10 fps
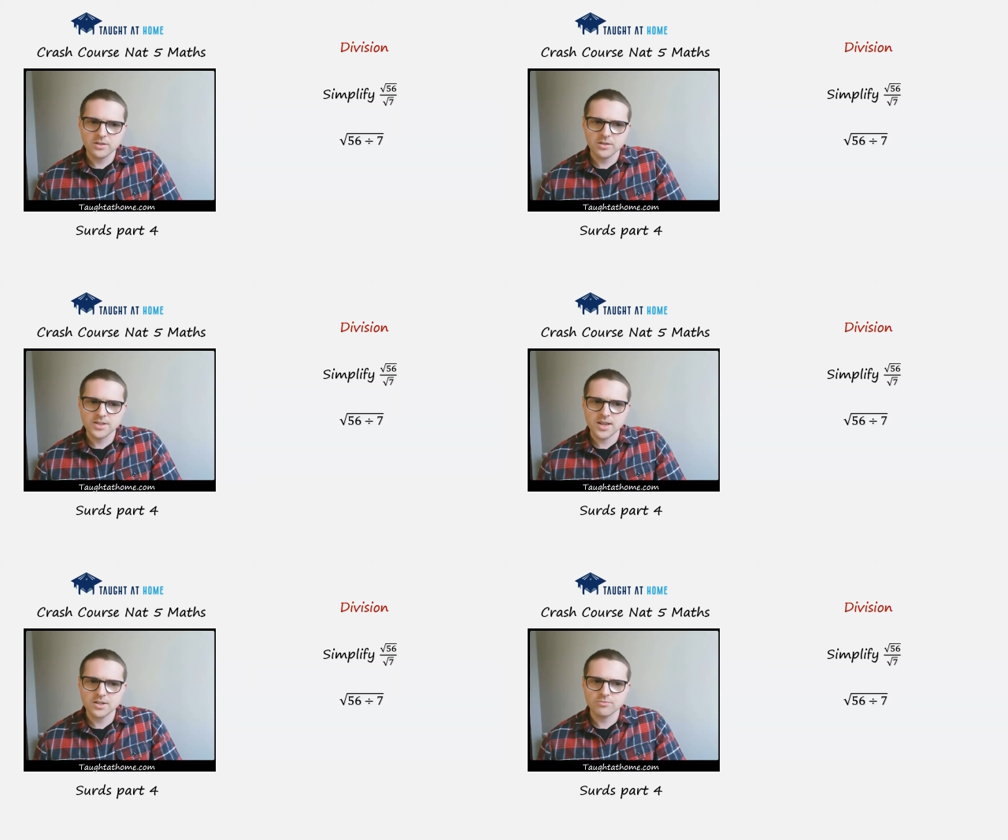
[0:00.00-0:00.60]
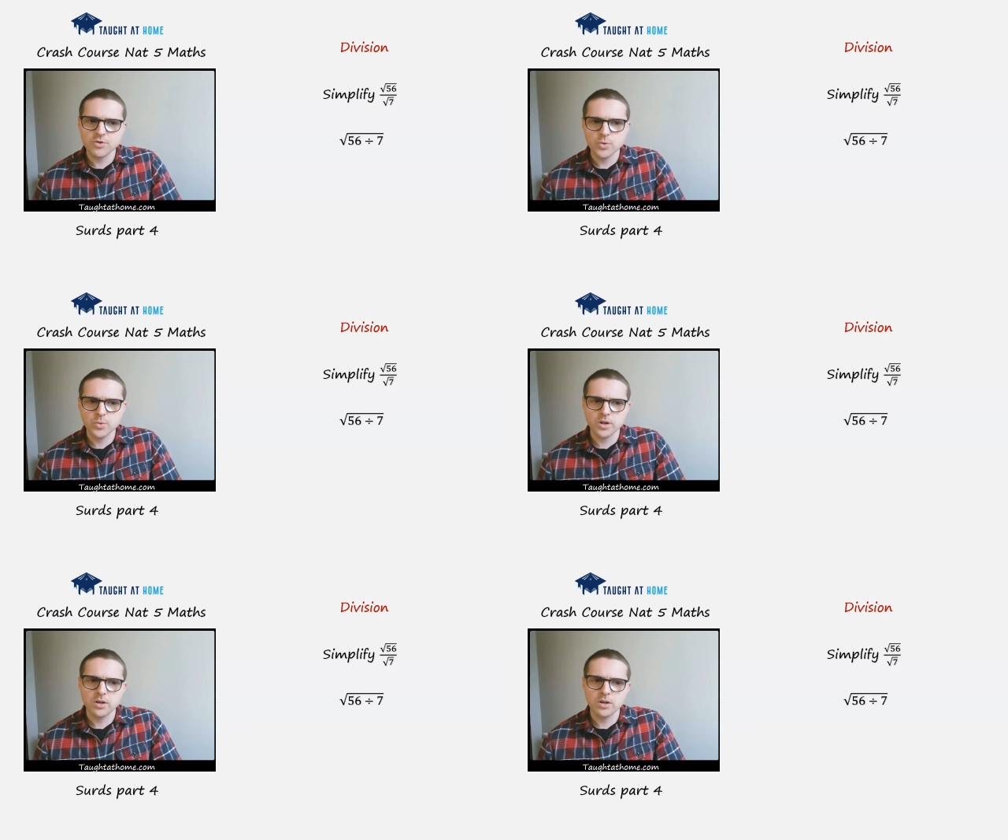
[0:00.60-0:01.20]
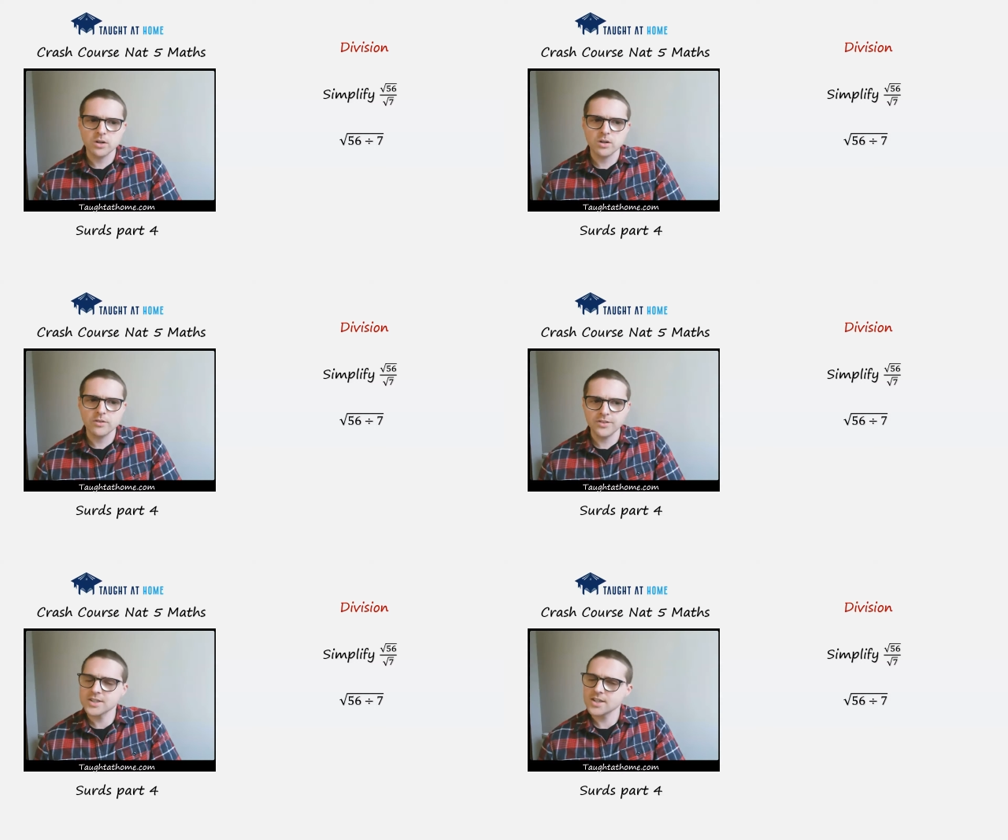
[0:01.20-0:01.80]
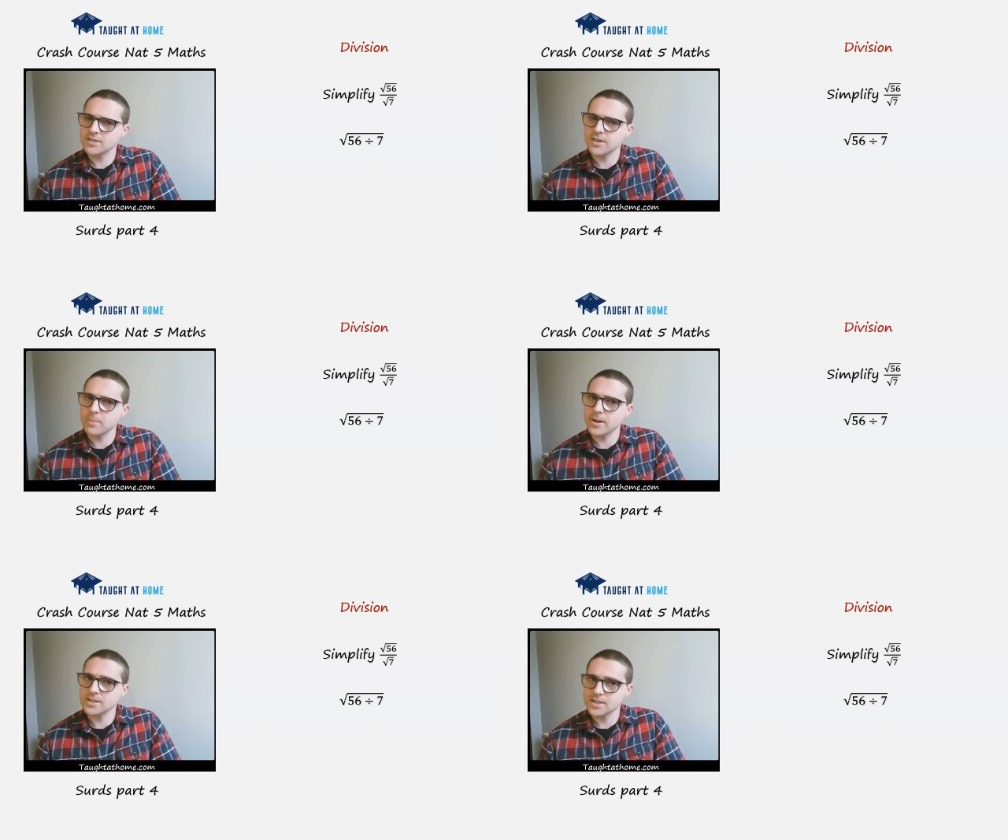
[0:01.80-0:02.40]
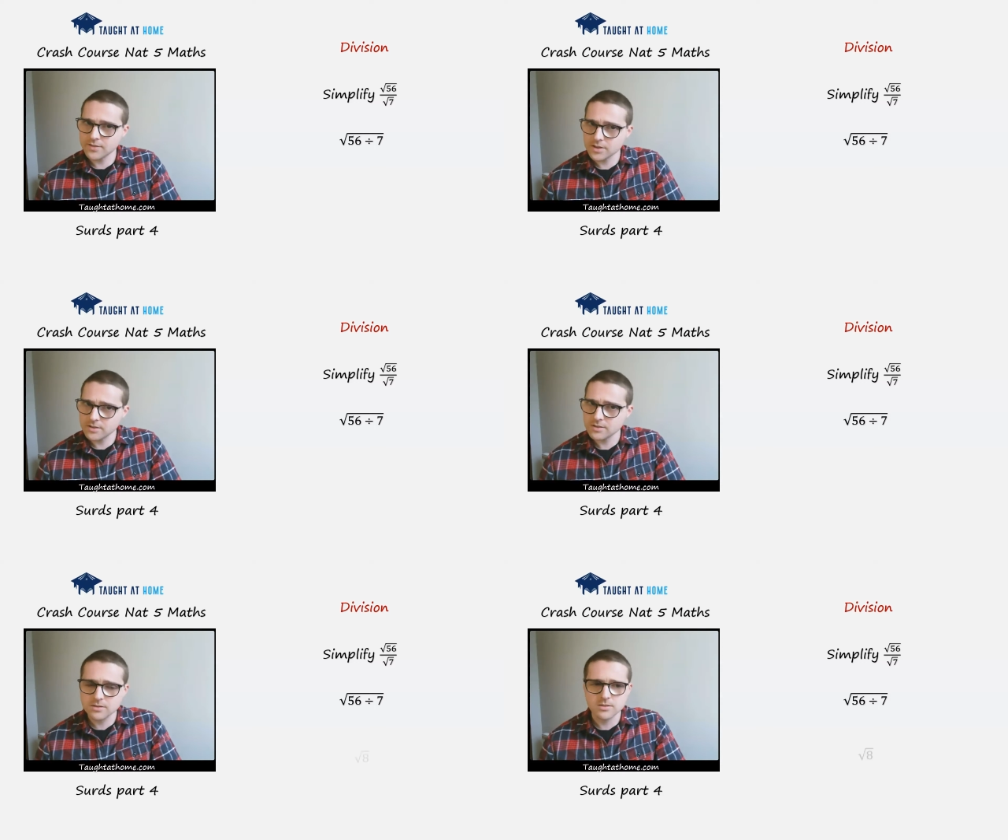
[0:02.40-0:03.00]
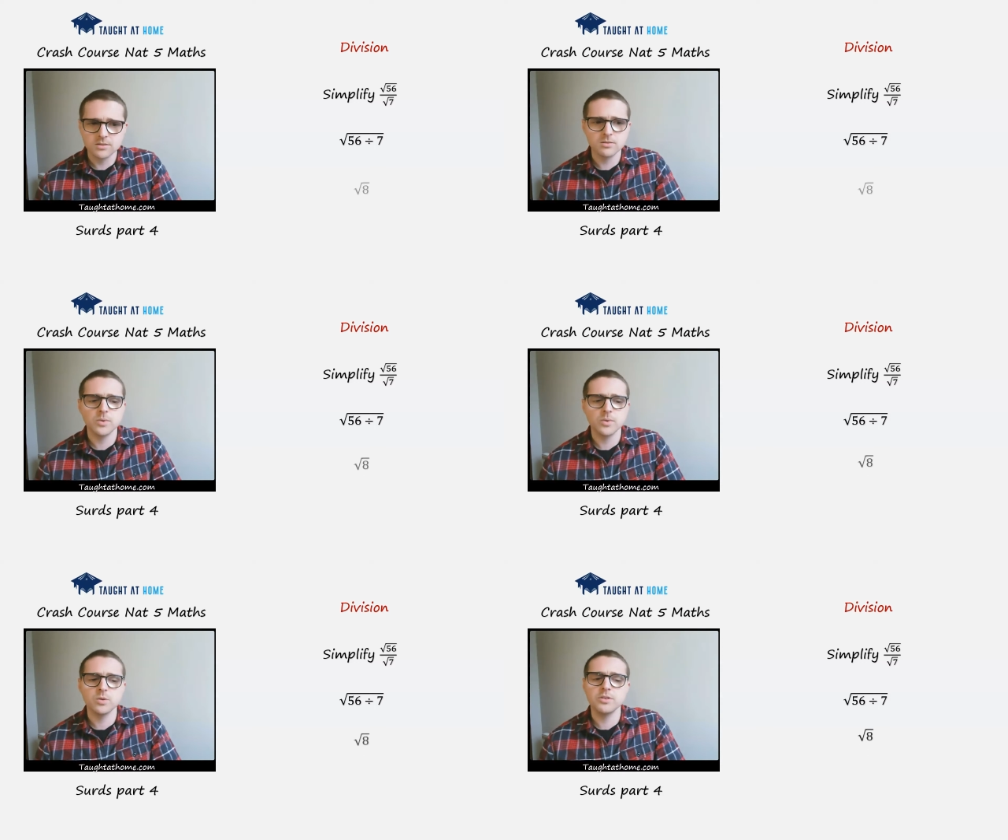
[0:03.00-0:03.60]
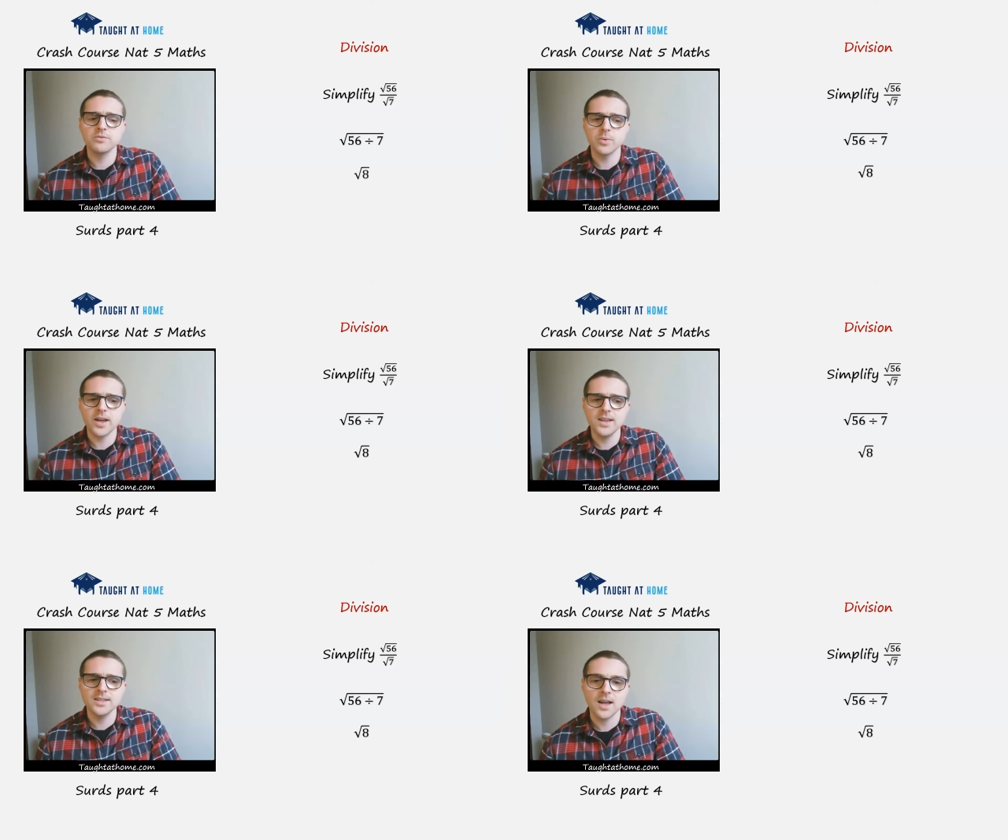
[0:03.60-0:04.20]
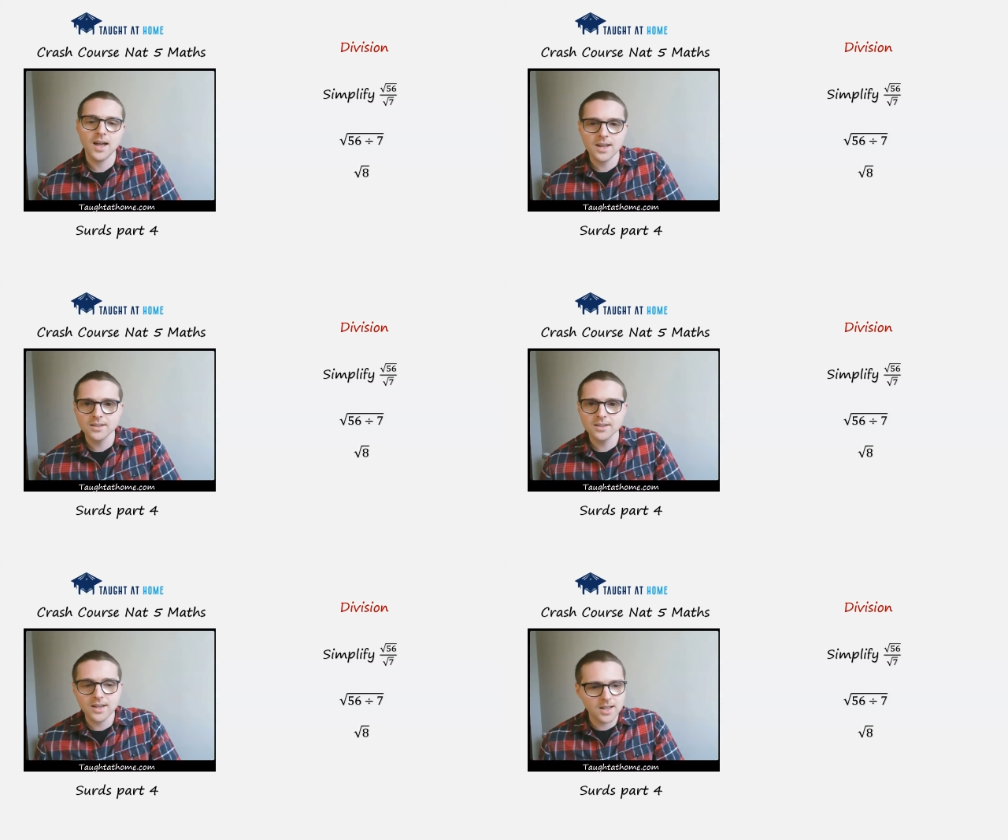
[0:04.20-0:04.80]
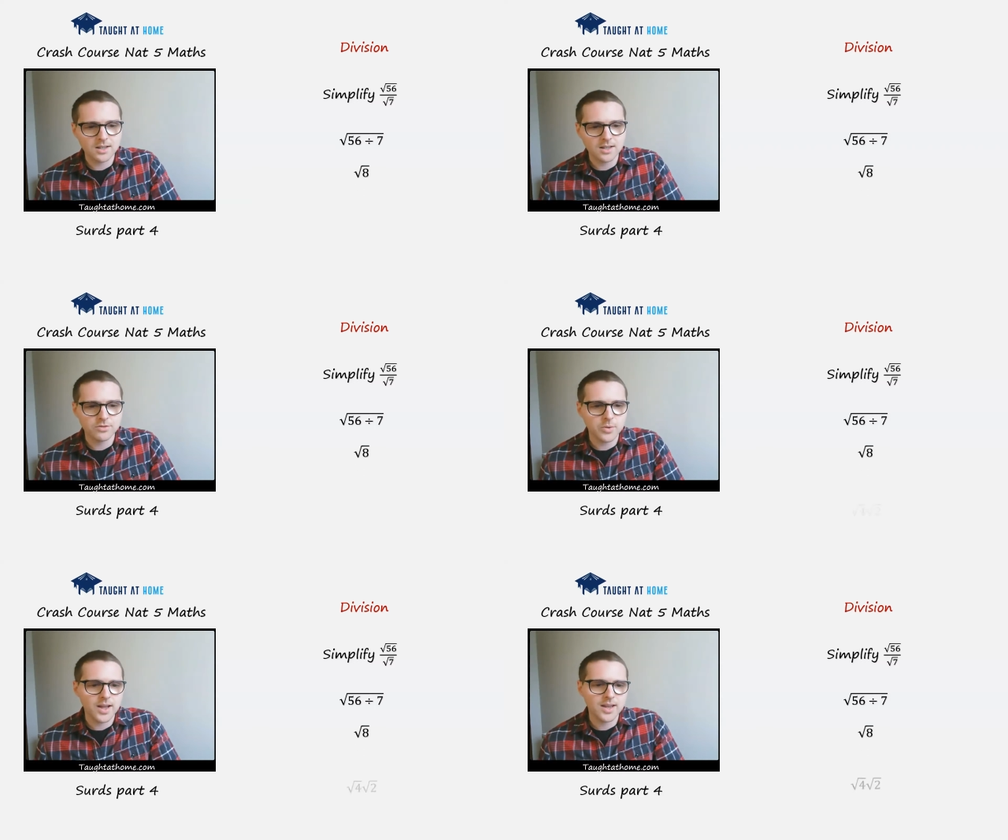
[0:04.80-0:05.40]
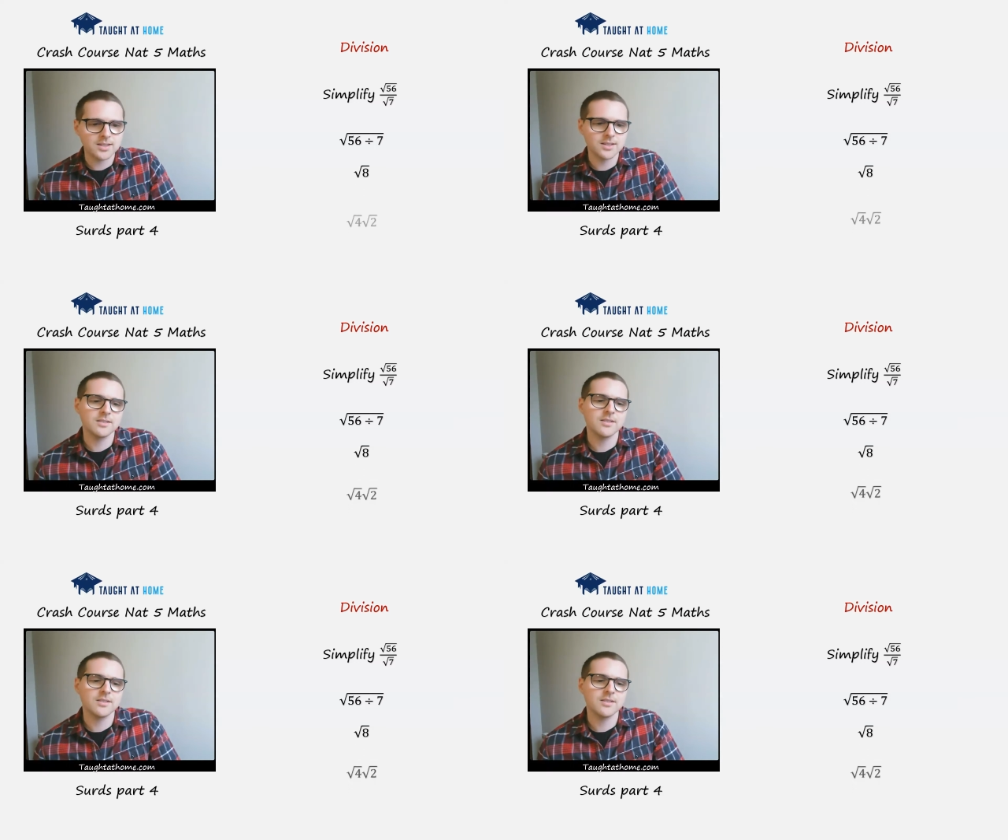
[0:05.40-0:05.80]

say it's root 56 divided by 7, which would be root 8, and again root 8.